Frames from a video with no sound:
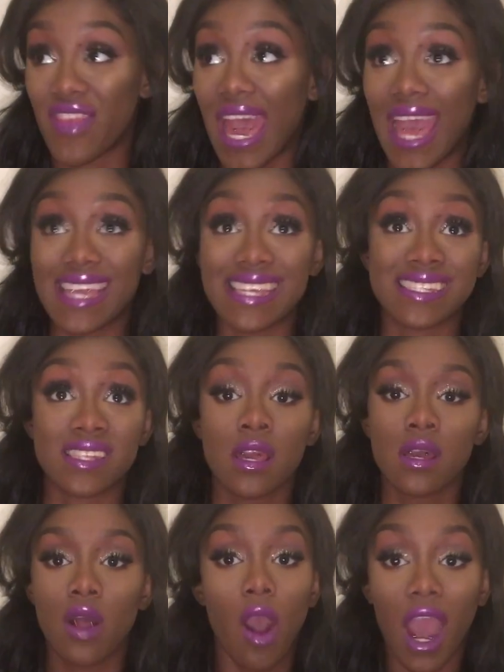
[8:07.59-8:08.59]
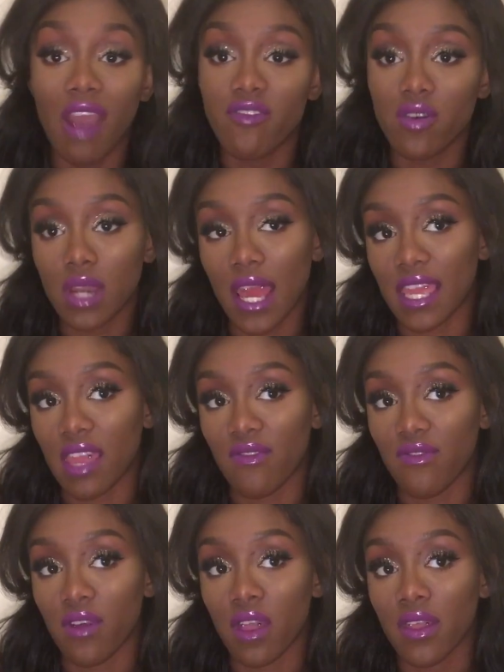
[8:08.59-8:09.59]
That is, I feel
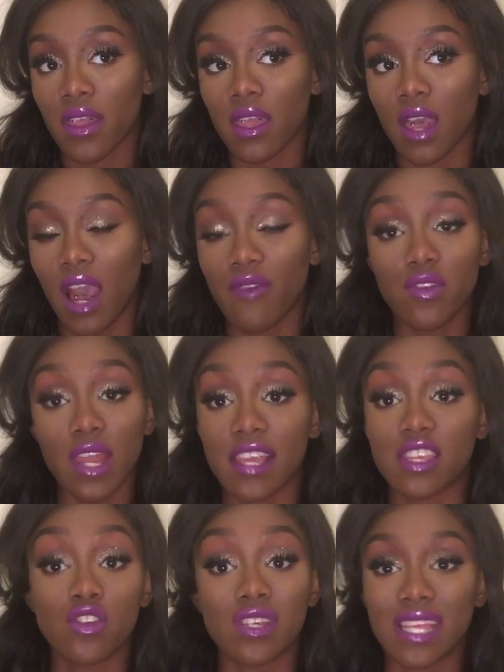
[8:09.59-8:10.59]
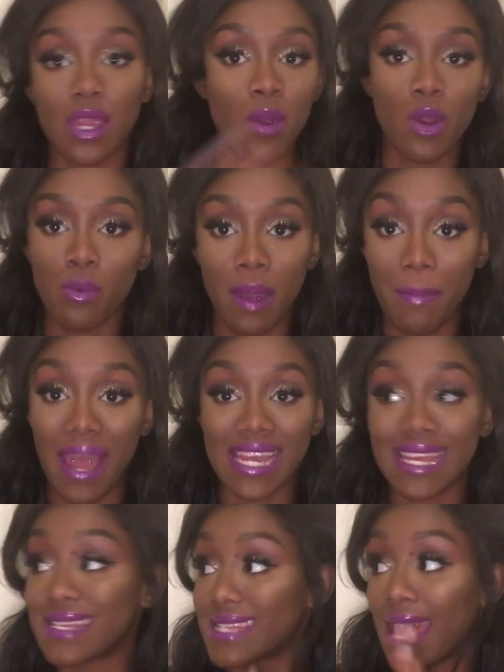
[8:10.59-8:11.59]
like you could take away all my
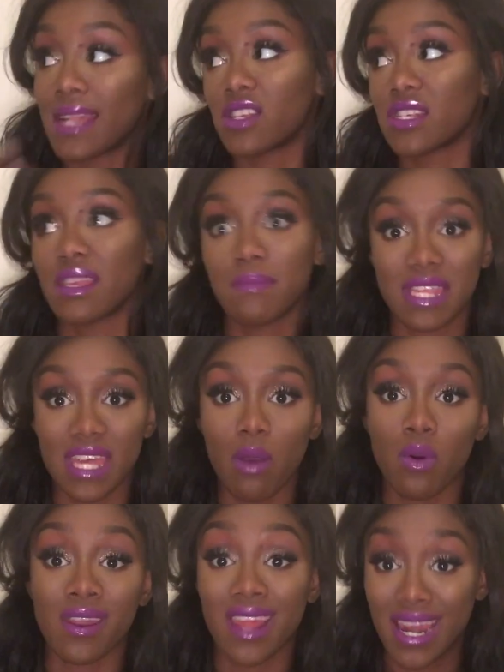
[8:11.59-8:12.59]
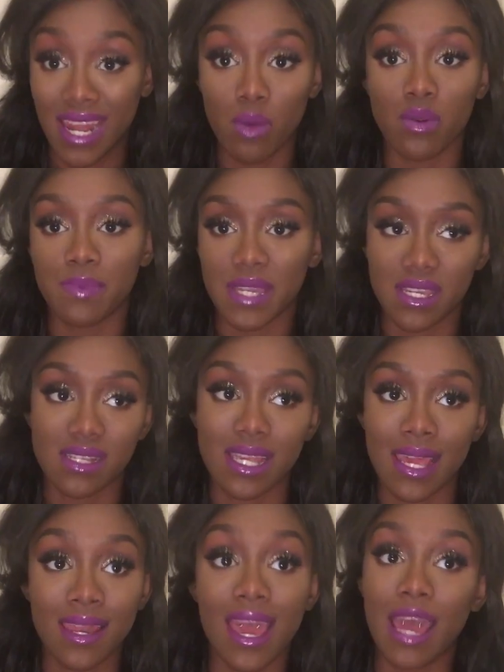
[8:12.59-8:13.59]
palettes and just give me that one and I would be
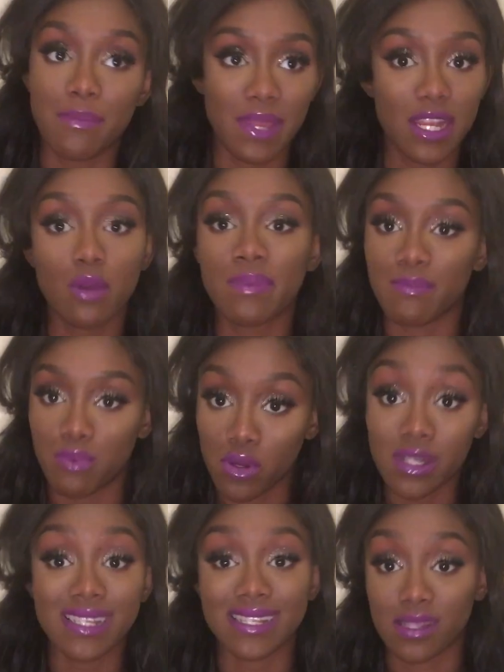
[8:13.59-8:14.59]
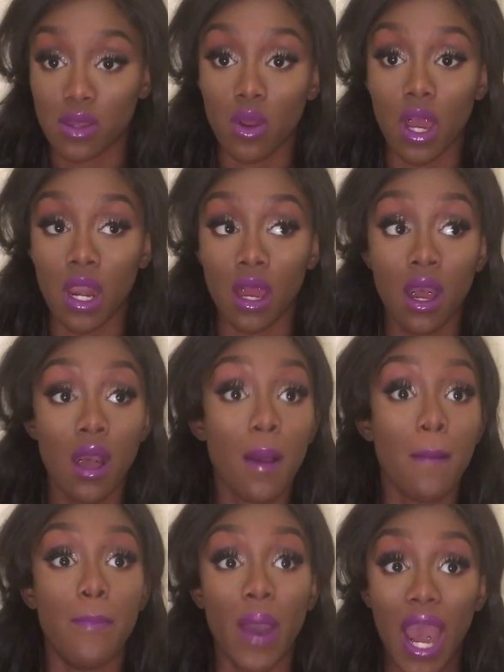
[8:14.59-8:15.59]
content. I'd be a little bit bored because there's no colour,
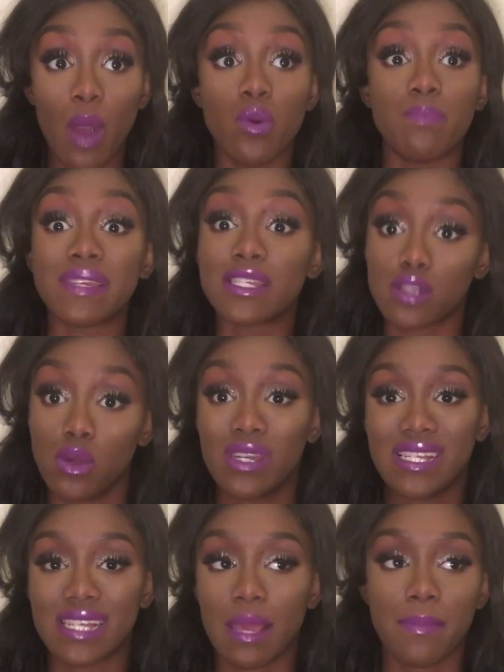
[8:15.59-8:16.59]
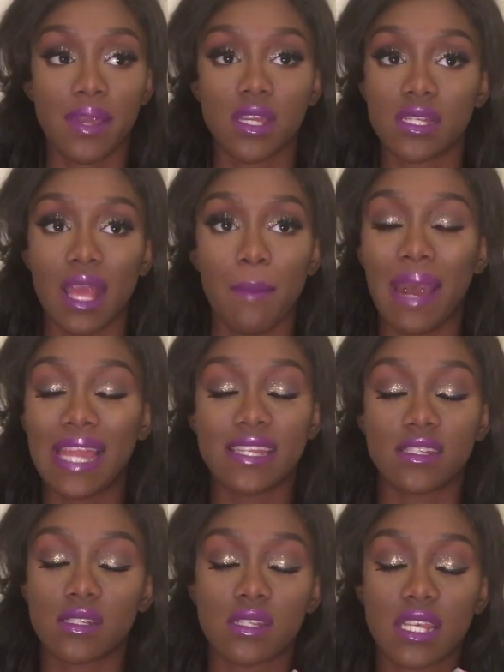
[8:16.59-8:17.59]
but I would be so content because that
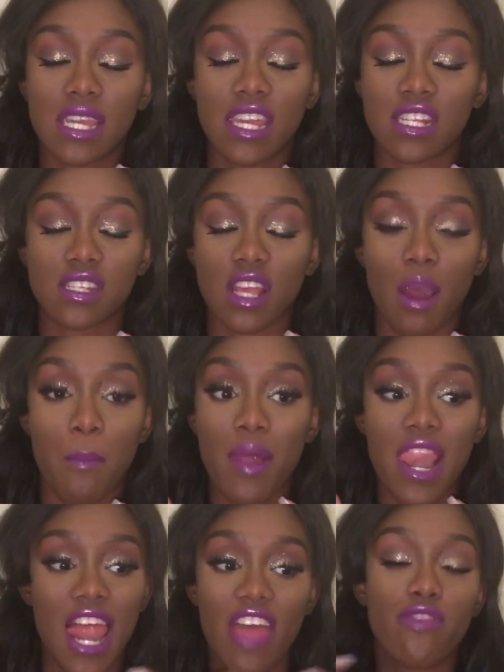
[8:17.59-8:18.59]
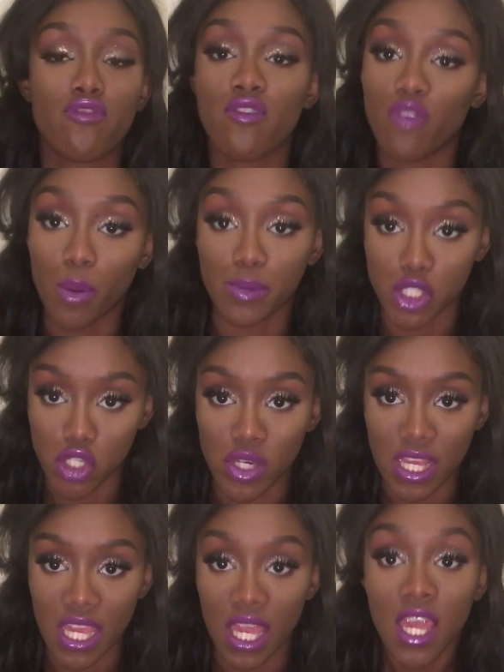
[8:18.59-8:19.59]
palette it's a plethora of
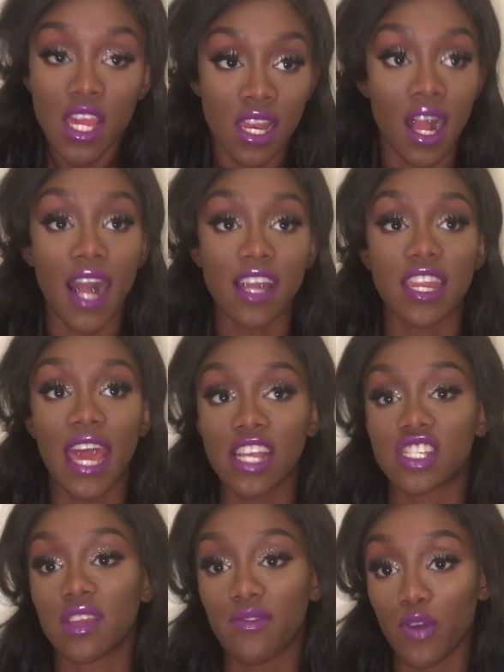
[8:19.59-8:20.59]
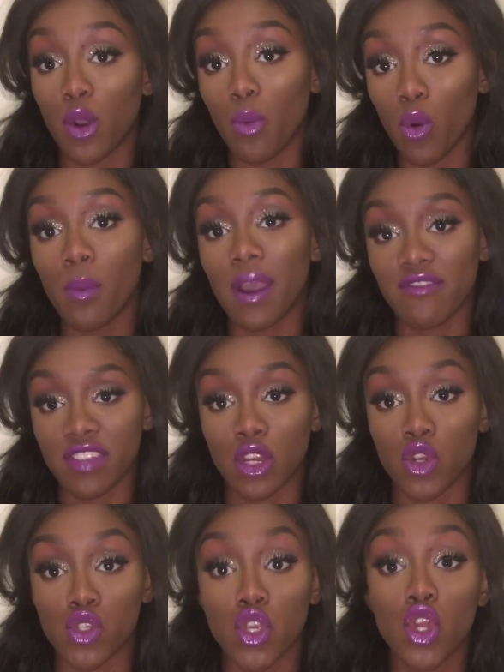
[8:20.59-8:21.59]
opportunity. Like, I could actually film all my
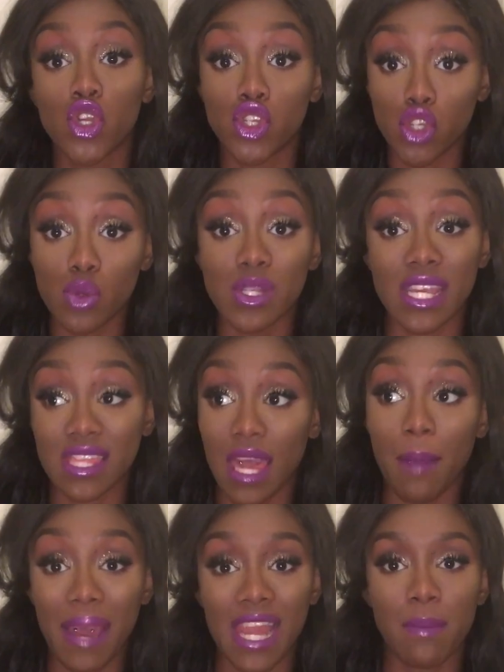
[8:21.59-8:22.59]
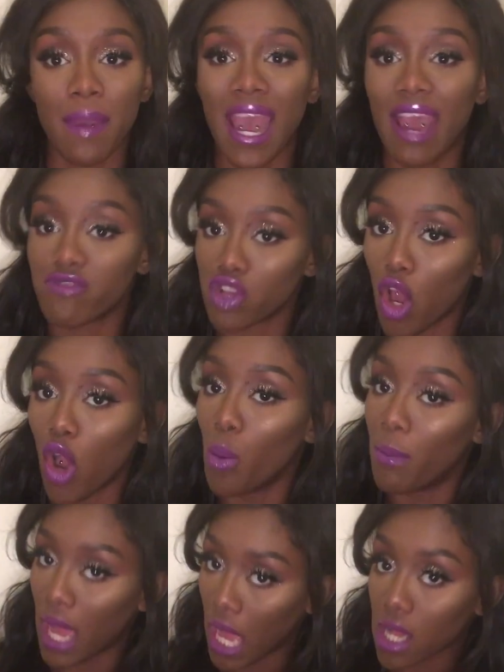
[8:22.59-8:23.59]
videos using that palette, but I have to
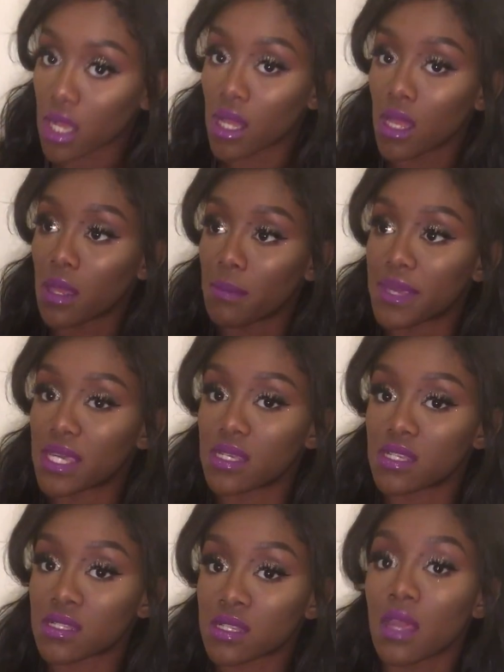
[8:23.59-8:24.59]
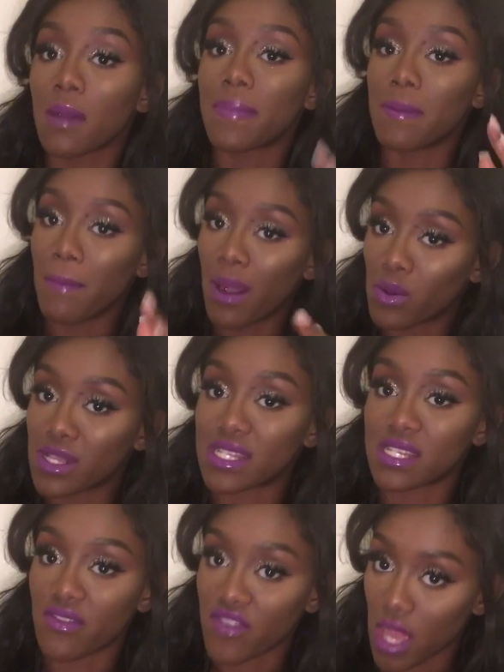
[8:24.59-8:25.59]
hold back because people might want to
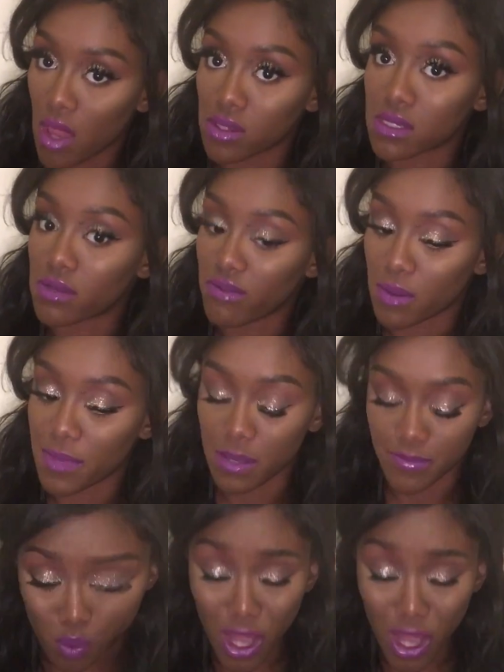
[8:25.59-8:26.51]
see something else, you feel me?